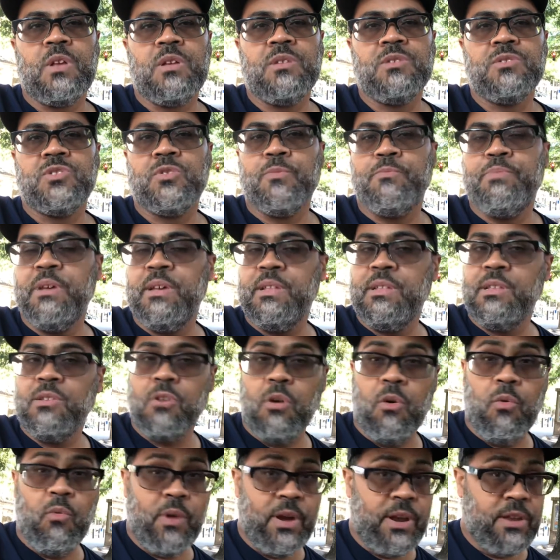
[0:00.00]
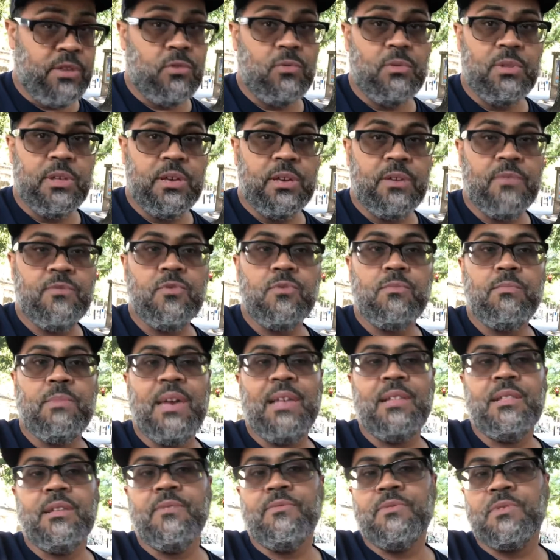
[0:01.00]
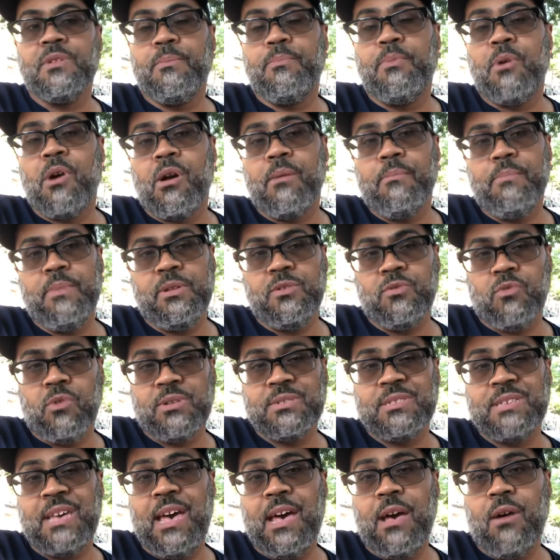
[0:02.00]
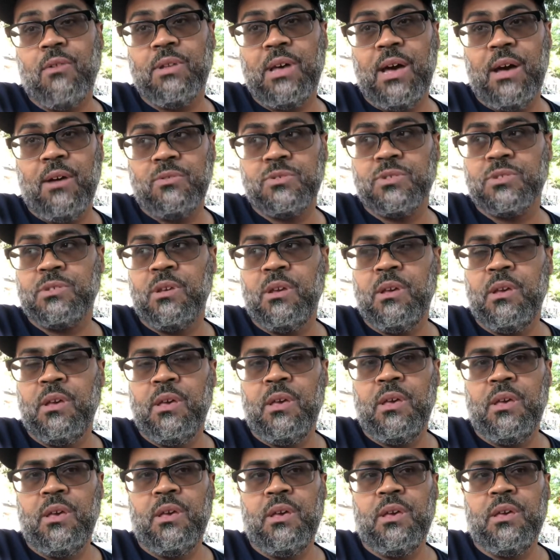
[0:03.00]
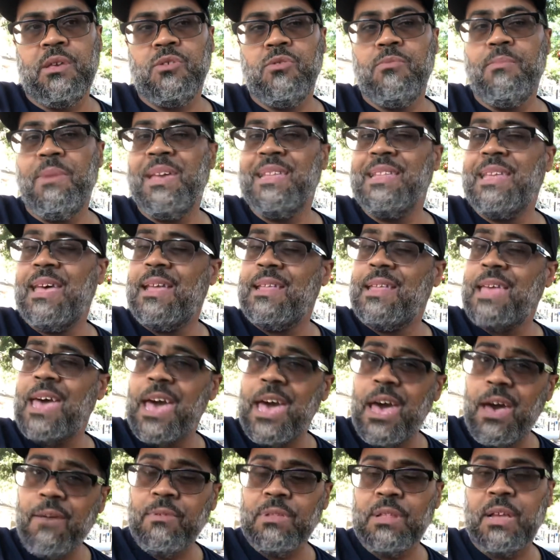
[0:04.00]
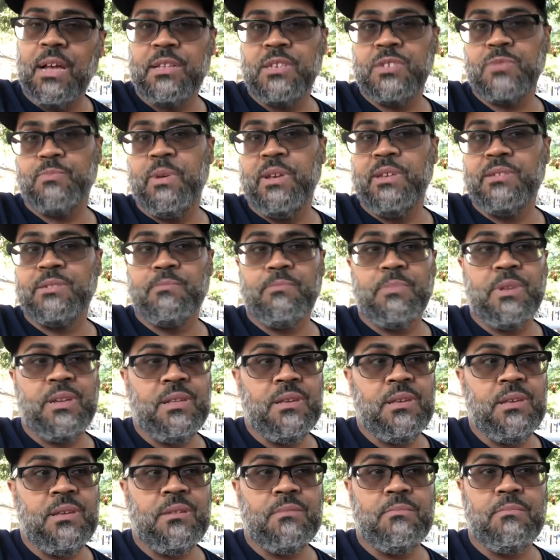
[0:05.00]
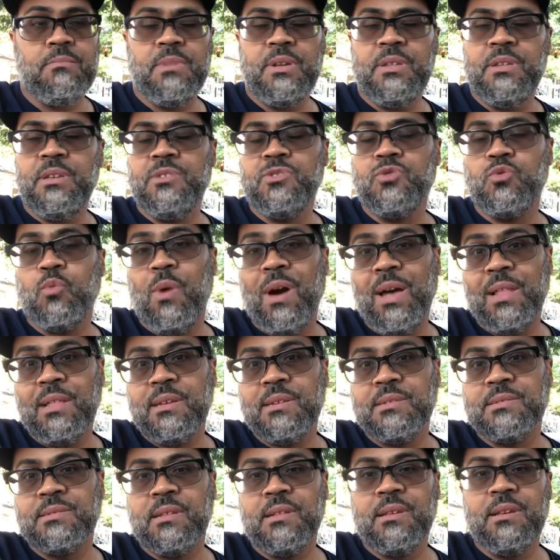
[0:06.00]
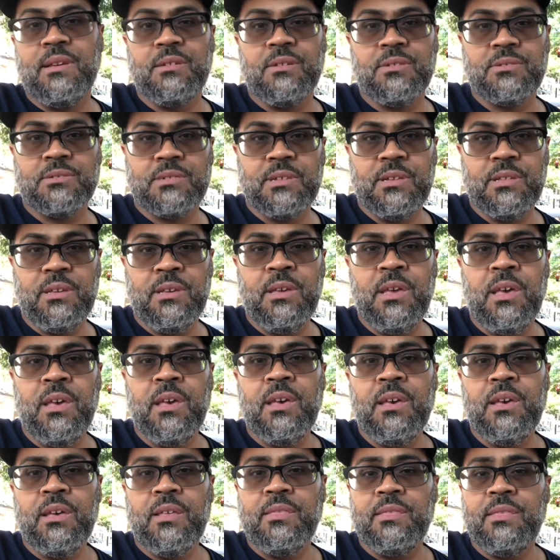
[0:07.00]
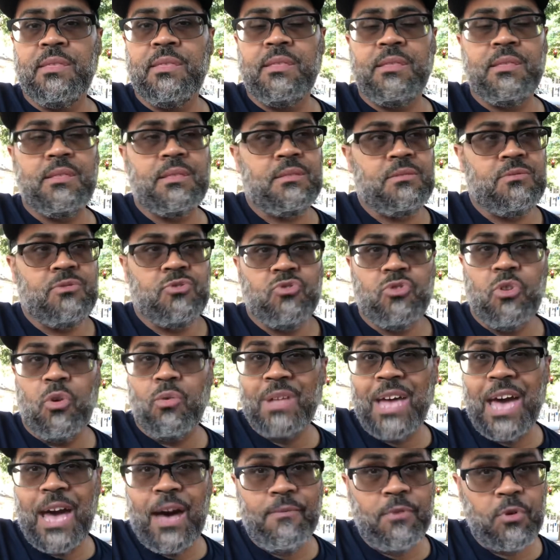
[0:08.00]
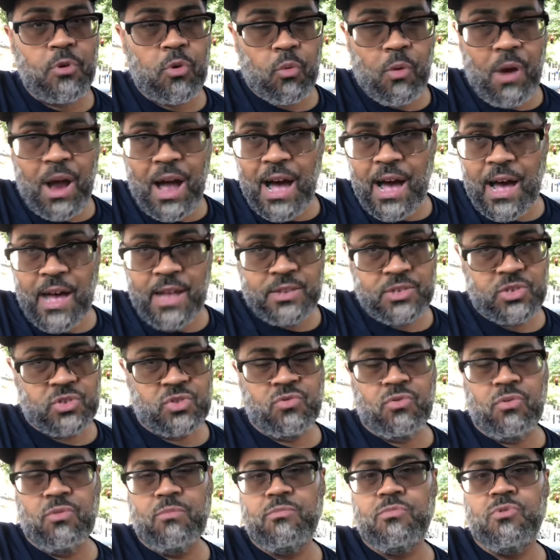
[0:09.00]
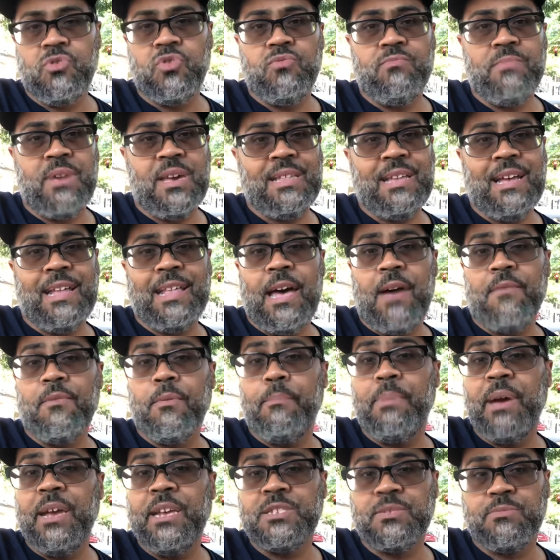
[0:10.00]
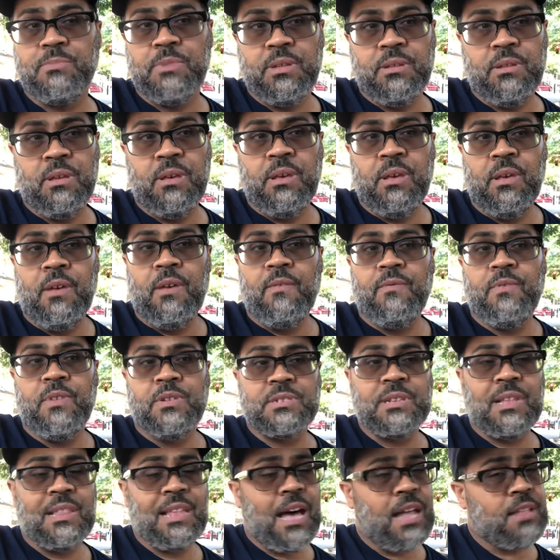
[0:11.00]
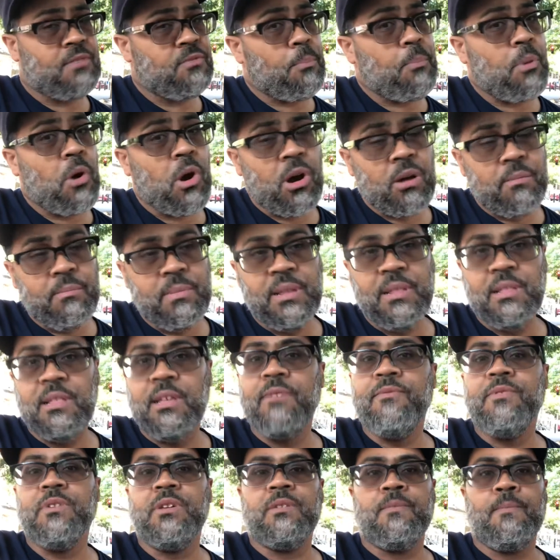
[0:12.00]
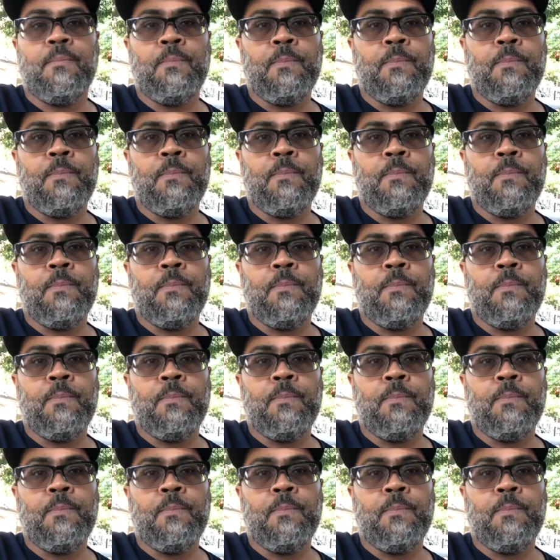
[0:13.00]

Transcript: depending on where you live, you may live in an apartment or a townhouse. You may not have a lot of space. Many dwellings in the inner city, you don't have a garage, or you may not have a basement. There's a lot of apartment living.